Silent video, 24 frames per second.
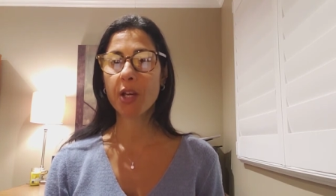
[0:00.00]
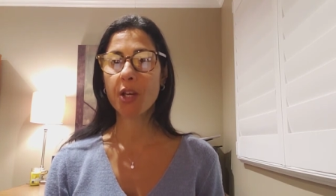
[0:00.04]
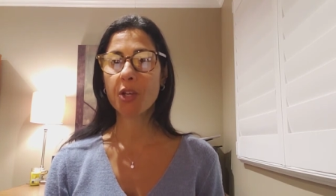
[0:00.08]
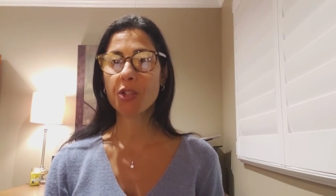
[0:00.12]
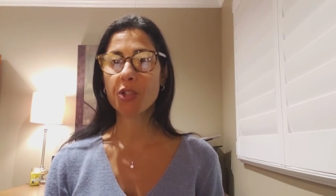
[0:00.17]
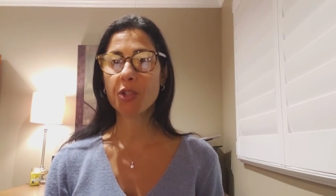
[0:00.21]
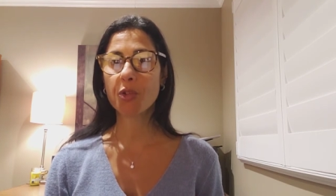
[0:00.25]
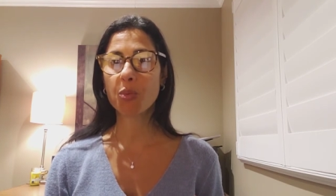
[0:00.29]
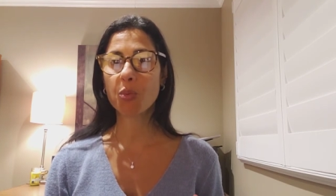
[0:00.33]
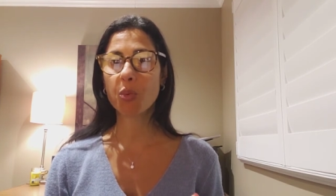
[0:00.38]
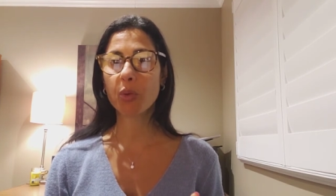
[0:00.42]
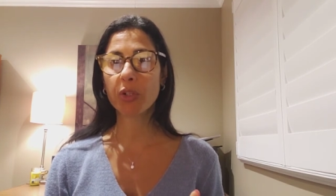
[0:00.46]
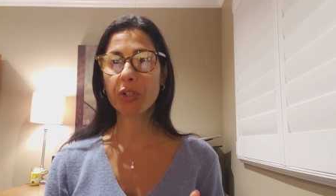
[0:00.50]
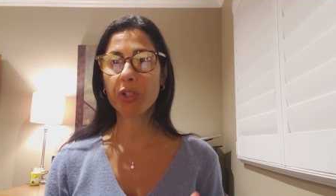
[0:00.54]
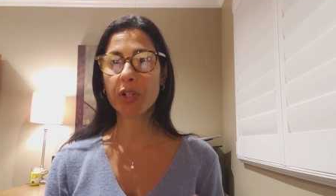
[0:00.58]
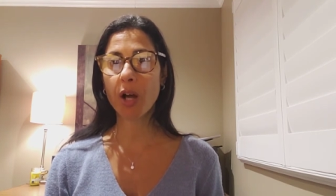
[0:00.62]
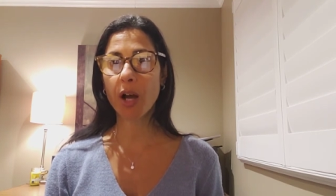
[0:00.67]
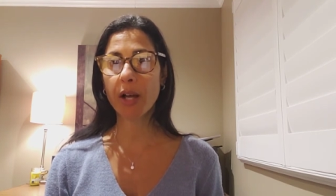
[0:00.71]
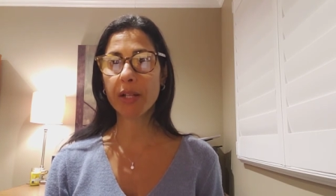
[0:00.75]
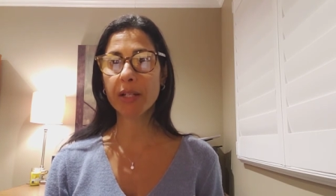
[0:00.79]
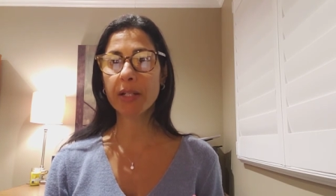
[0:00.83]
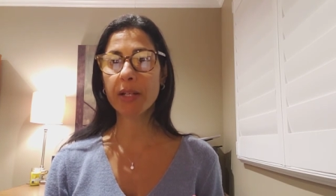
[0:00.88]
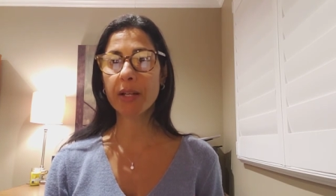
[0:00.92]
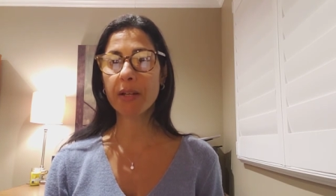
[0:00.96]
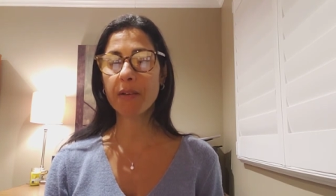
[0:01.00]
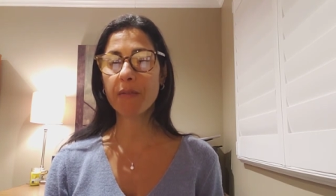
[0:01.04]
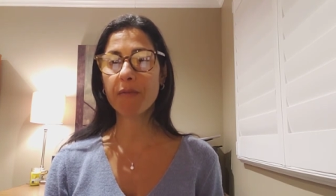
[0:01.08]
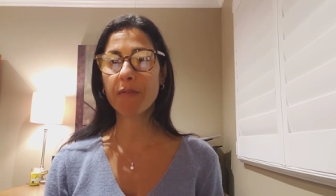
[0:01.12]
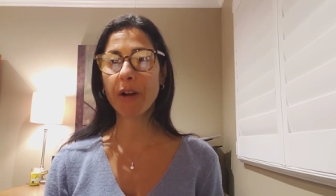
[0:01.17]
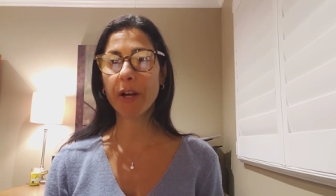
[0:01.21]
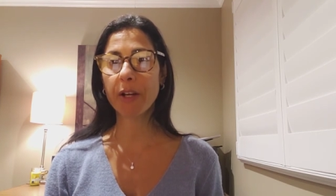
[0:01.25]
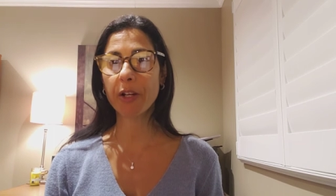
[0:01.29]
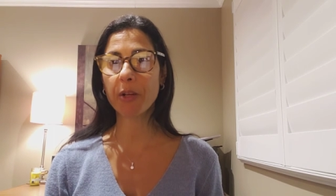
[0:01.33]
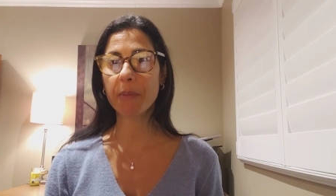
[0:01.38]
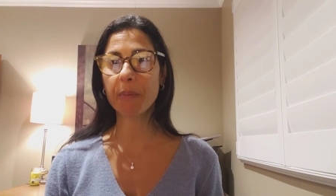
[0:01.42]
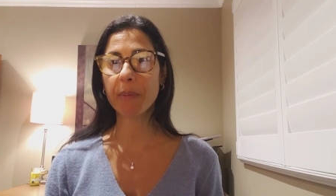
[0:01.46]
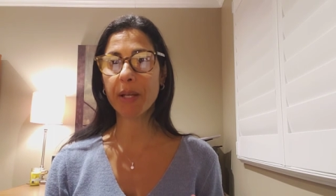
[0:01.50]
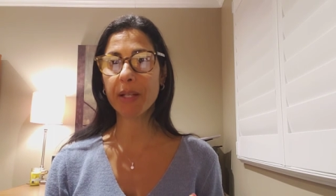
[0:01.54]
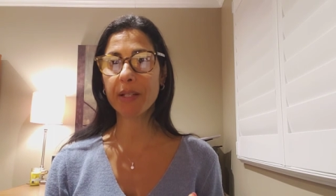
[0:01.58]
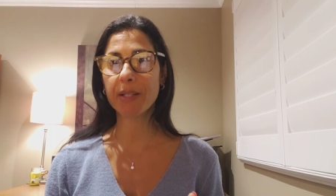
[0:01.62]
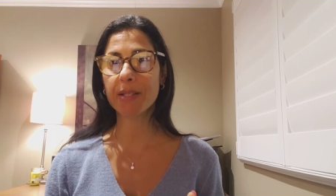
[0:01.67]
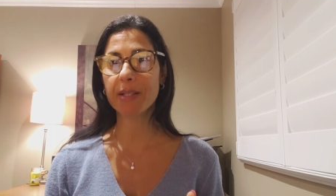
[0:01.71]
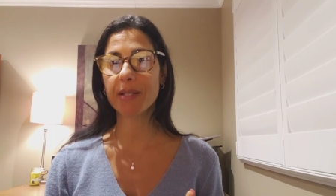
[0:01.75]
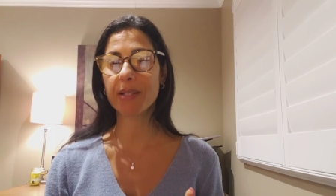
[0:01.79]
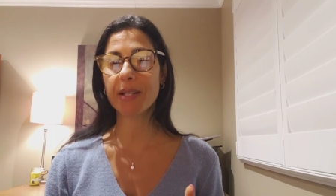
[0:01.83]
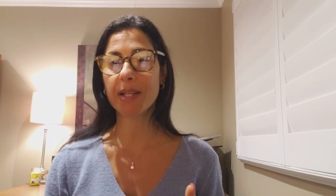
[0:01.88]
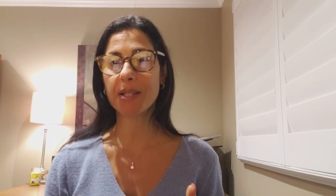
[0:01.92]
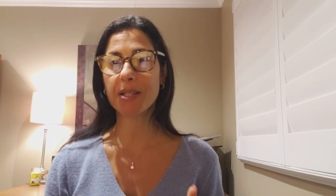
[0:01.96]
So we're not in an
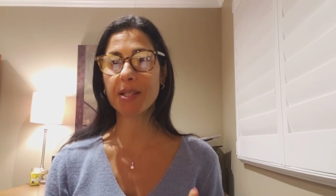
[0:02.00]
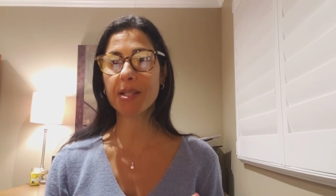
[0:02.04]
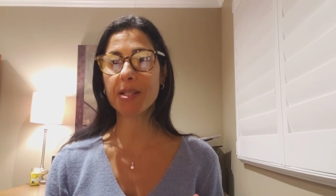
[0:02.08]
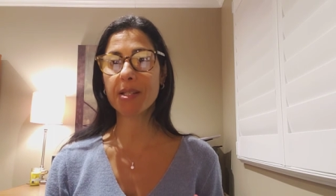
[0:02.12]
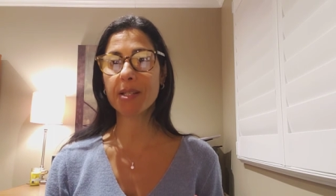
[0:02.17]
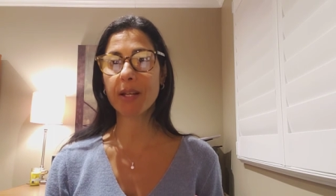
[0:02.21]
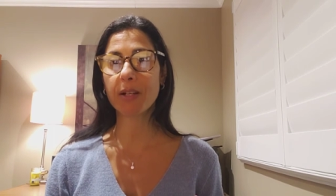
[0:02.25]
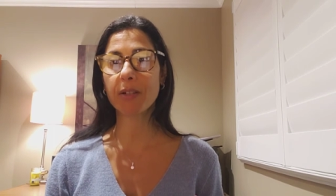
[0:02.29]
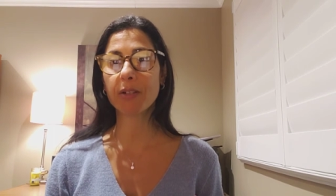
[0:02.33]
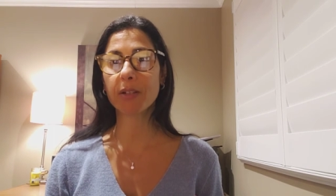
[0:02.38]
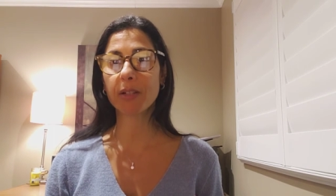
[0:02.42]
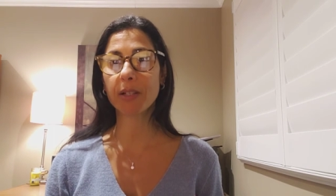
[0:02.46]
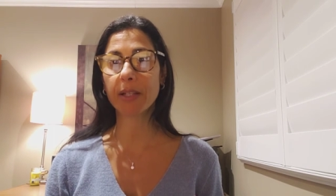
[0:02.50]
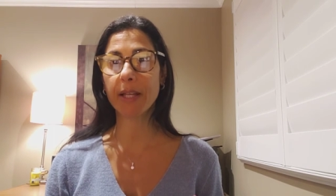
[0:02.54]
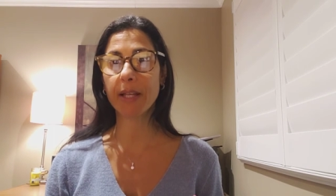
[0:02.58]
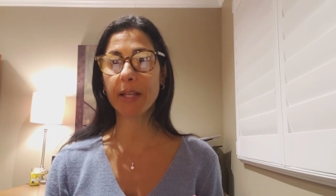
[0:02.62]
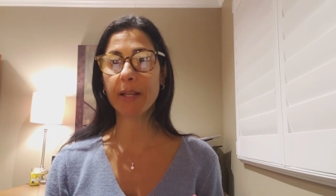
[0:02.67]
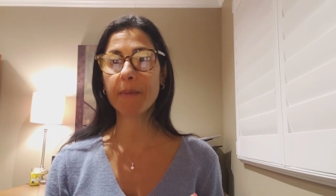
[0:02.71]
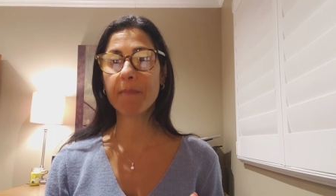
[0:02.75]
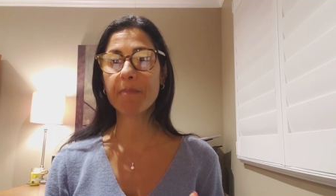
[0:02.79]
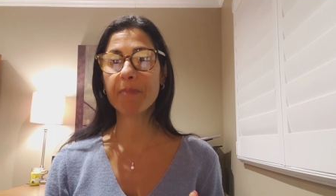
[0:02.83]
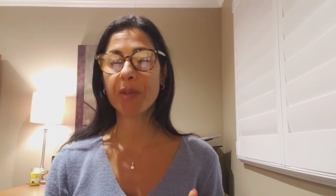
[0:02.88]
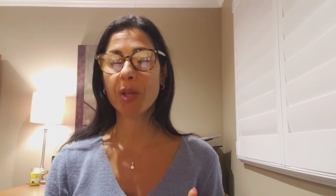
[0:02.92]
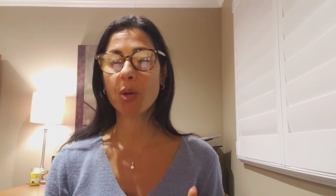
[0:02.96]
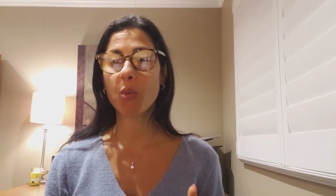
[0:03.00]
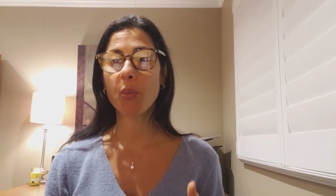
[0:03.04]
environment necessarily